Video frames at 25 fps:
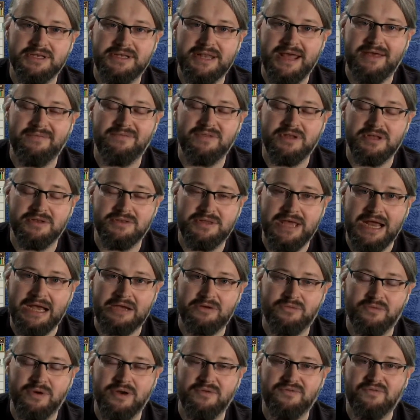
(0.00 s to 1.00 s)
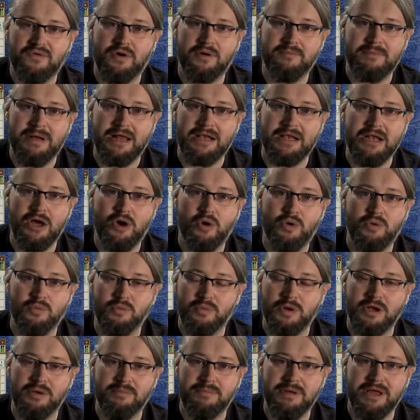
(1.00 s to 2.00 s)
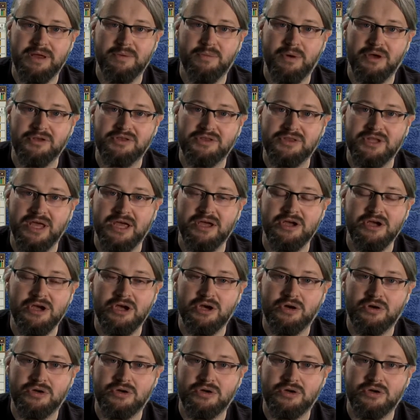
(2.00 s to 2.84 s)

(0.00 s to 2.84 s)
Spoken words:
then that reform alone will be what the